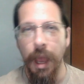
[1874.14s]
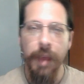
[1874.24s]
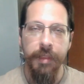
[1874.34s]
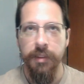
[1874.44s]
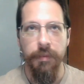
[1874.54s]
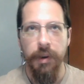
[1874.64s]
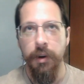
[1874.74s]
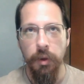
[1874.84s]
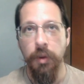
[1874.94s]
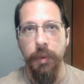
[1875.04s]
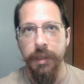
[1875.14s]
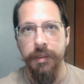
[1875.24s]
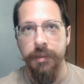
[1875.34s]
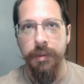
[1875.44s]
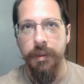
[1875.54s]
I think some very good
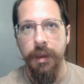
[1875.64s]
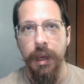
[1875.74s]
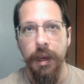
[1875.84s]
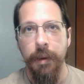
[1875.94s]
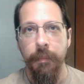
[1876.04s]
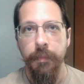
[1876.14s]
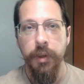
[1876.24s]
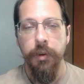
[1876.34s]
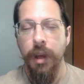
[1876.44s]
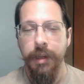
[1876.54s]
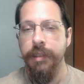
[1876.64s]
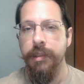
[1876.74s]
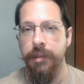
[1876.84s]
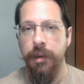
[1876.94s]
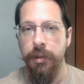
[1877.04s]
reasons, um, you're not
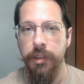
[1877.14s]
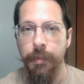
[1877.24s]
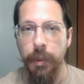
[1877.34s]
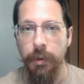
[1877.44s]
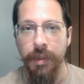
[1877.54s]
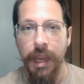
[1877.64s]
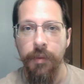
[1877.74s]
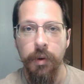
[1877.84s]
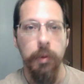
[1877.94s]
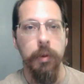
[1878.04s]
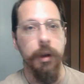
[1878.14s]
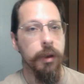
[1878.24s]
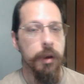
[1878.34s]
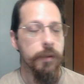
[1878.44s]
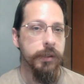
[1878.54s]
necessarily supposed to have a whole lot
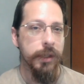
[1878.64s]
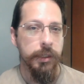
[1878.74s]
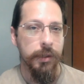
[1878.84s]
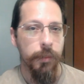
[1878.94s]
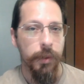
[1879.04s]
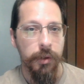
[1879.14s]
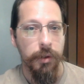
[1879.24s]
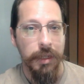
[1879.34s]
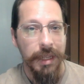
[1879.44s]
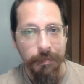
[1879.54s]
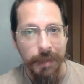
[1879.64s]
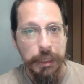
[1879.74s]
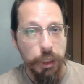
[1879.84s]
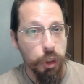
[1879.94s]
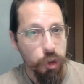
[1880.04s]
of conversation with your
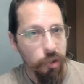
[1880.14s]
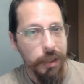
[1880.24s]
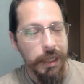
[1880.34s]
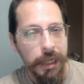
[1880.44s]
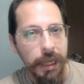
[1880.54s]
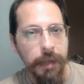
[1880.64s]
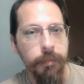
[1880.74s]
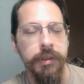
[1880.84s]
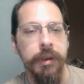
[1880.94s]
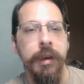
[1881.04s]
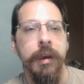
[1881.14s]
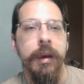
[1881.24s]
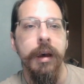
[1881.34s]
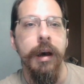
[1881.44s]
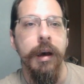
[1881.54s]
teammates during games.
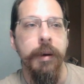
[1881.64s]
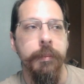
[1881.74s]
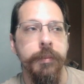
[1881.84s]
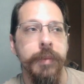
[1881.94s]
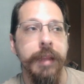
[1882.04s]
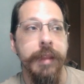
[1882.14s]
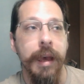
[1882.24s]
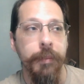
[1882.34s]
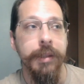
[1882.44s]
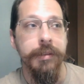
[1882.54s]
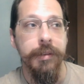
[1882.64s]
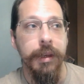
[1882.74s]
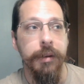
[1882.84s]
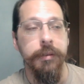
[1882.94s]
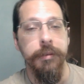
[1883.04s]
Um, and that means
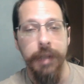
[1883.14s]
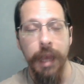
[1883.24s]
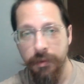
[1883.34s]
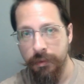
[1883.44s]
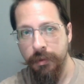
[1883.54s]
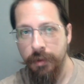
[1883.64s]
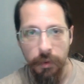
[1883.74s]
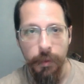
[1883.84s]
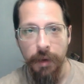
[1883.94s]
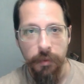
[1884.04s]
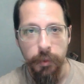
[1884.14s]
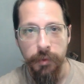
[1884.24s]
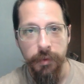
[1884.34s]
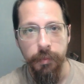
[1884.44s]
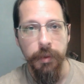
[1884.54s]
that, yes, if you have a
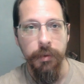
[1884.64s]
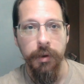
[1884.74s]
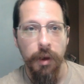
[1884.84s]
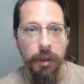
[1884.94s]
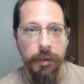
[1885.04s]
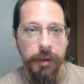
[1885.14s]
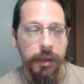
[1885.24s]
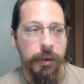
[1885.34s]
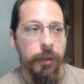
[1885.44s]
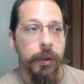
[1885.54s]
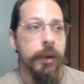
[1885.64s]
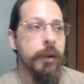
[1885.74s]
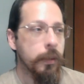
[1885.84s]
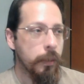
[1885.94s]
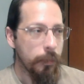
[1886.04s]
rules dispute, you're calling the T O,
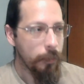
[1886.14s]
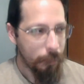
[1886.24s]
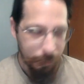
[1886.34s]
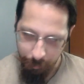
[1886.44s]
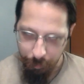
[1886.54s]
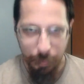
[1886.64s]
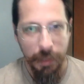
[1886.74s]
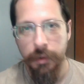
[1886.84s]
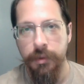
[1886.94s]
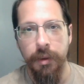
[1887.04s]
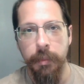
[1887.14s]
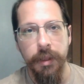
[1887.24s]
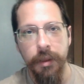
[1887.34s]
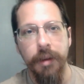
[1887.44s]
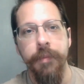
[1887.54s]
but there's going to
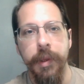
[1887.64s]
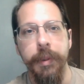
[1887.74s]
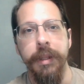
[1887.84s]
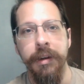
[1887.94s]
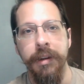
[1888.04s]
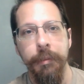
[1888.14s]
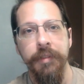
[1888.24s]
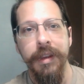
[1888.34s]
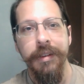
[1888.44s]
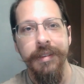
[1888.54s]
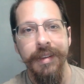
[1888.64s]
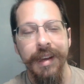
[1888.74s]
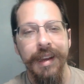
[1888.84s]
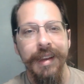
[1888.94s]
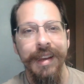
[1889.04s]
be a lot of people at a team event.
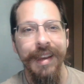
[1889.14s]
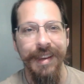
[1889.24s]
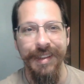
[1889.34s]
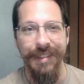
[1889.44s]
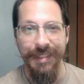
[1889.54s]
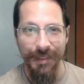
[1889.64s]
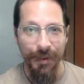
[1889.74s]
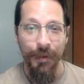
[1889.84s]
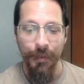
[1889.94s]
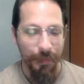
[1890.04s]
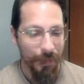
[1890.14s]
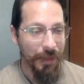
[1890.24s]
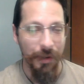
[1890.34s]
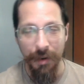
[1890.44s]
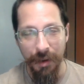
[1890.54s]
Uh, and so
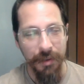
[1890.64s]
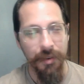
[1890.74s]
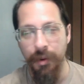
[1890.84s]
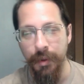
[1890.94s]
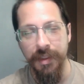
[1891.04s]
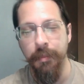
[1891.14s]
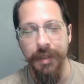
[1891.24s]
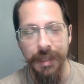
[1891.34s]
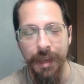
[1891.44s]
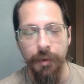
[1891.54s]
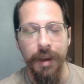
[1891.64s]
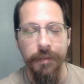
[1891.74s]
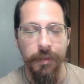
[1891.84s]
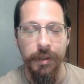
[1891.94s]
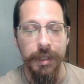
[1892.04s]
whether or not you're always able to get a
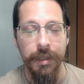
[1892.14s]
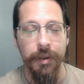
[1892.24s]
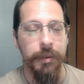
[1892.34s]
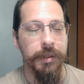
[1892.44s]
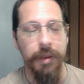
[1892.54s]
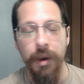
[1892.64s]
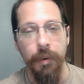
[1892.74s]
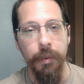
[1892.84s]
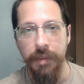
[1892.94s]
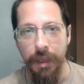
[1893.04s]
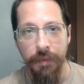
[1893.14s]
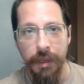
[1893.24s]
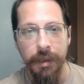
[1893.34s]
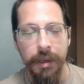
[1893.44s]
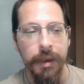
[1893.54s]
ref or a T O is always
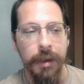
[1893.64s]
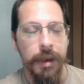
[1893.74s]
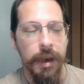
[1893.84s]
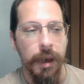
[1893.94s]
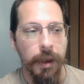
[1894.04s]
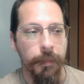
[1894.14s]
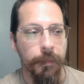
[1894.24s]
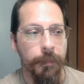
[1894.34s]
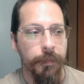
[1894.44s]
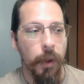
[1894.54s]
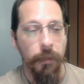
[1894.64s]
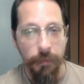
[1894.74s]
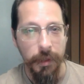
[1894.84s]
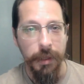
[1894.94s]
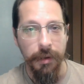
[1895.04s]
iffy. Um,
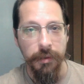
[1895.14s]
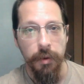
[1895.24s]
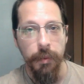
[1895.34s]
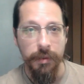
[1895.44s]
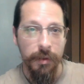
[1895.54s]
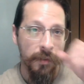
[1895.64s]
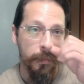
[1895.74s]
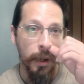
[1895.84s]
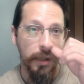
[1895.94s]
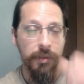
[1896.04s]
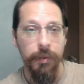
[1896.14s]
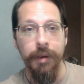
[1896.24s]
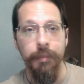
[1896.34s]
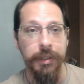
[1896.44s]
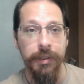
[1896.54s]
hopefully there's always enough bodies
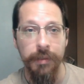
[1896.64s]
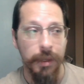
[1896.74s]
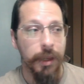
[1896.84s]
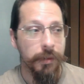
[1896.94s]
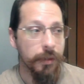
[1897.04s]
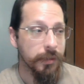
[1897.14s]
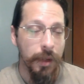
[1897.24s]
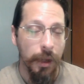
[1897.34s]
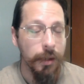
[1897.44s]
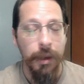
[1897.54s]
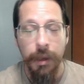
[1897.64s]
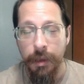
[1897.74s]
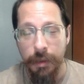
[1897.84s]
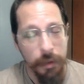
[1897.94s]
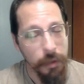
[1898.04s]
around, but just in case there's not,
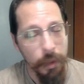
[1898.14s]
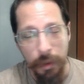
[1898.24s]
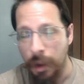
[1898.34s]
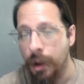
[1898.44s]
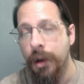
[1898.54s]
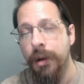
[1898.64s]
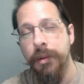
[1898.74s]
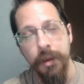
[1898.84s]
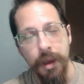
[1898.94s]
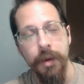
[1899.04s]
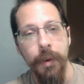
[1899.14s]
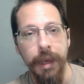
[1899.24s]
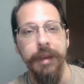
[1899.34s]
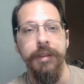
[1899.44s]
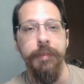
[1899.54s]
it can go a long, long
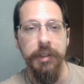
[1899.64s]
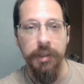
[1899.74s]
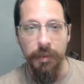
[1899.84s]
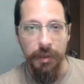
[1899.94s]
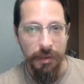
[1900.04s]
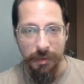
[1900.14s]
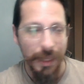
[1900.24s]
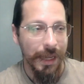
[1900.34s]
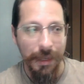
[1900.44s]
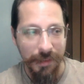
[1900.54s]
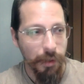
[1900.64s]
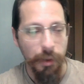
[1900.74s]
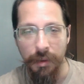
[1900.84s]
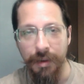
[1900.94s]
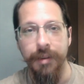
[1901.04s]
way, especially when you're, like I said
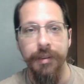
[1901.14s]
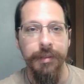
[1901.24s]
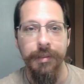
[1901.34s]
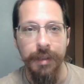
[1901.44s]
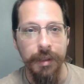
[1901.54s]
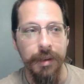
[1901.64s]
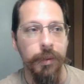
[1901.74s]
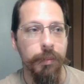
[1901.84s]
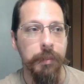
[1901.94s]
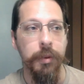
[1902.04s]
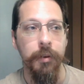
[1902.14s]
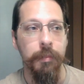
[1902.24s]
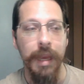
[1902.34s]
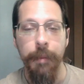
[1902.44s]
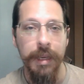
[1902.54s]
earlier, dealing with people who
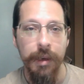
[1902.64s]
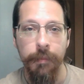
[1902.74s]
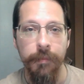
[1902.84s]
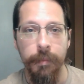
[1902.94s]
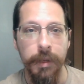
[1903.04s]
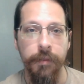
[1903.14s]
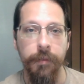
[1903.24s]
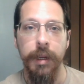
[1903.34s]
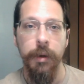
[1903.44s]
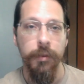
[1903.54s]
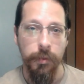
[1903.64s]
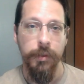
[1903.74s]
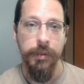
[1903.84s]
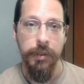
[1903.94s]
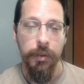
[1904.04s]
maybe come from different house
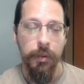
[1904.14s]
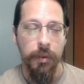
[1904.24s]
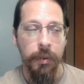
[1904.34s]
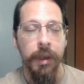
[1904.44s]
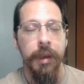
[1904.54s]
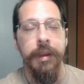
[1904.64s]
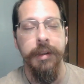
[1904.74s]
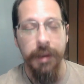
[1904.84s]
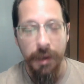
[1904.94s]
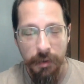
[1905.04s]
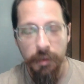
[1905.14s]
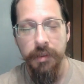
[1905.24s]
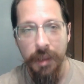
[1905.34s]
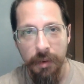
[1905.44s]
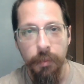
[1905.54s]
rules than you do, to
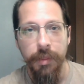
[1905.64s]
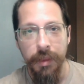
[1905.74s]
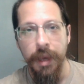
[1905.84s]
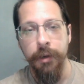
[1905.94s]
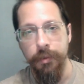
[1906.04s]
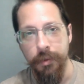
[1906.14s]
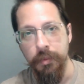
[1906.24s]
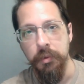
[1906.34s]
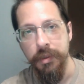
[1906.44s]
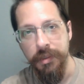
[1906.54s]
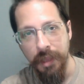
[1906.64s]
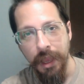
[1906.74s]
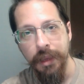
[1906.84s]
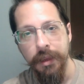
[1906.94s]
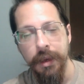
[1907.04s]
understand what the actual rules
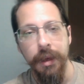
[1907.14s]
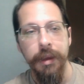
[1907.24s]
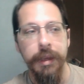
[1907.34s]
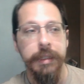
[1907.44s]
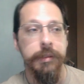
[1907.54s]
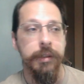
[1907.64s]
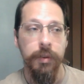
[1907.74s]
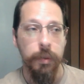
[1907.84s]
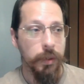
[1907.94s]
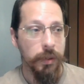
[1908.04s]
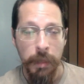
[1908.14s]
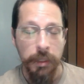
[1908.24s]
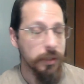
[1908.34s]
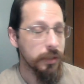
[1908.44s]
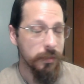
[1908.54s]
say, uh, and to do as
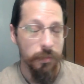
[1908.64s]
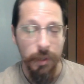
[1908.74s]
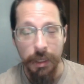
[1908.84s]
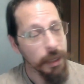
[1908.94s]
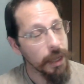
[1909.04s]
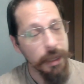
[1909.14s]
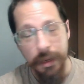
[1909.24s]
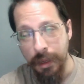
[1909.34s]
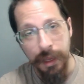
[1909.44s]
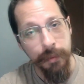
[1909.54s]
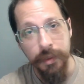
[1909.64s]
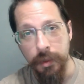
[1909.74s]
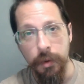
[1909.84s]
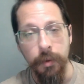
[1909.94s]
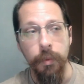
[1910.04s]
much reading ahead of time
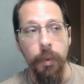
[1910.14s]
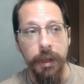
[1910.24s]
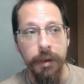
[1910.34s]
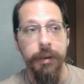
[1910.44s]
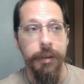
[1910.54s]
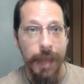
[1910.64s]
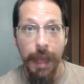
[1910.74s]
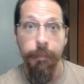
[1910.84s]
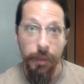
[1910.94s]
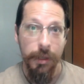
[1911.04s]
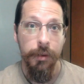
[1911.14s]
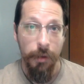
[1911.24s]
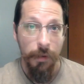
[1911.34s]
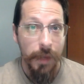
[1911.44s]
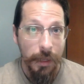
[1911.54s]
to know what that
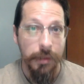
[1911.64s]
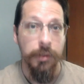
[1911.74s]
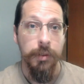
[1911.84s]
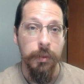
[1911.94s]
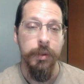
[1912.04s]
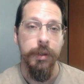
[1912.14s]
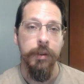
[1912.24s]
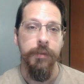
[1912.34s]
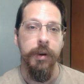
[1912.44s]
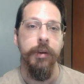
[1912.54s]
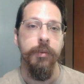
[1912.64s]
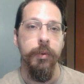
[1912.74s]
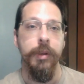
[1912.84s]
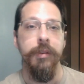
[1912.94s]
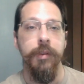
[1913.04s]
particular event is using as far as
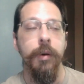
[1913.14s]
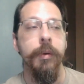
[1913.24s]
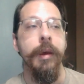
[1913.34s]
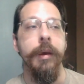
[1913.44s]
rulings go.